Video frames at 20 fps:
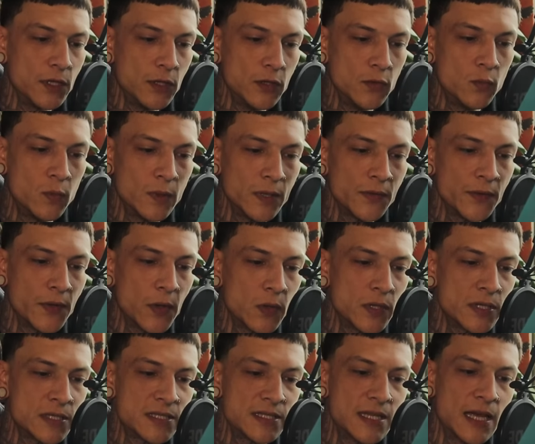You will
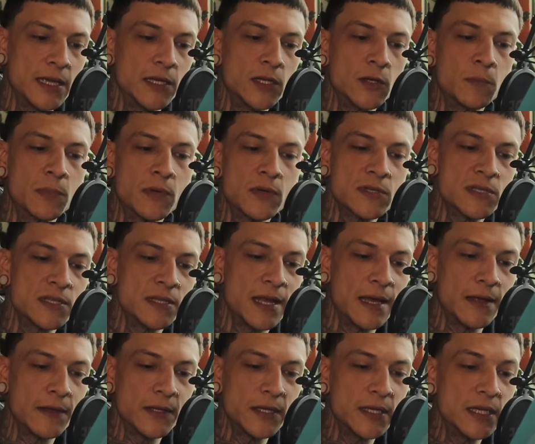notice that your
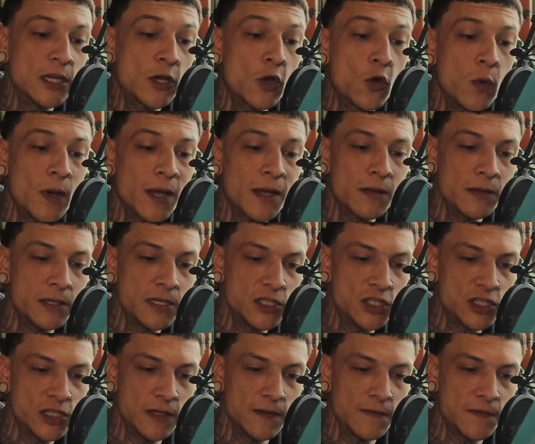personality quickly
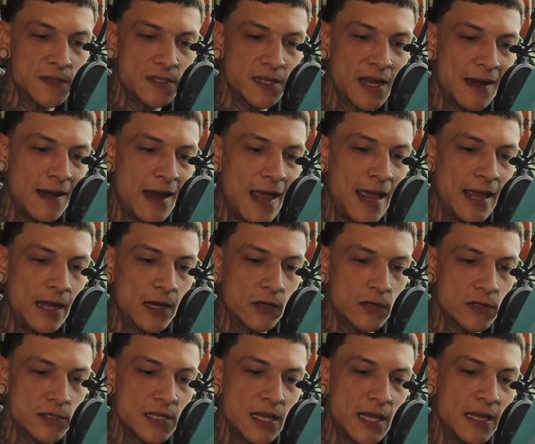shifts and
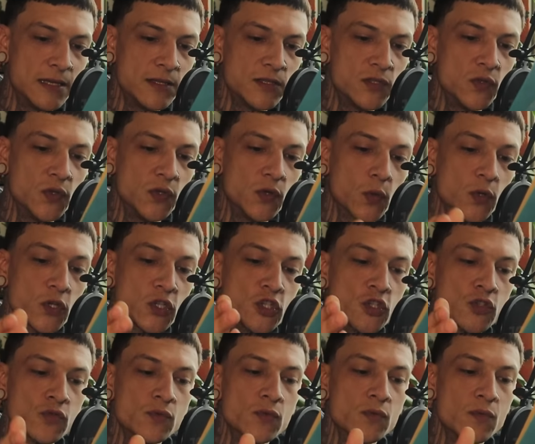anchors into your
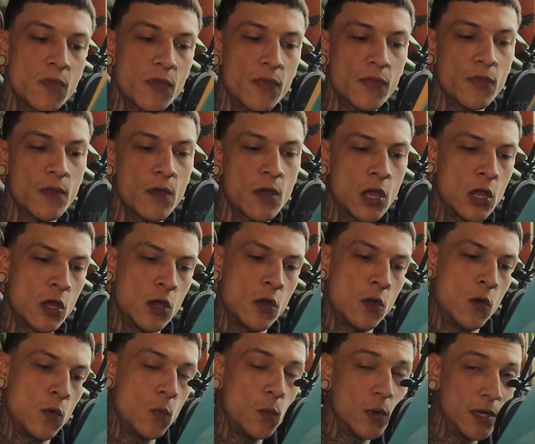truth
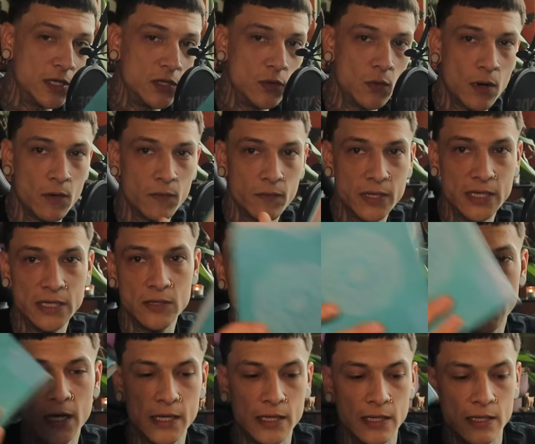when you are
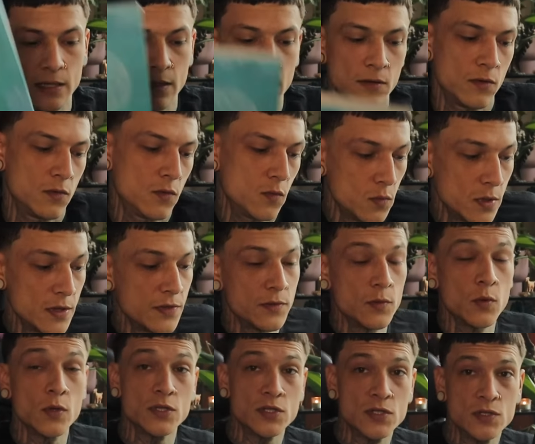reunited with
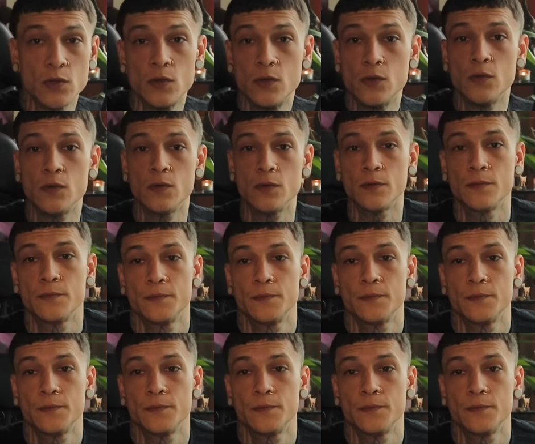your soul.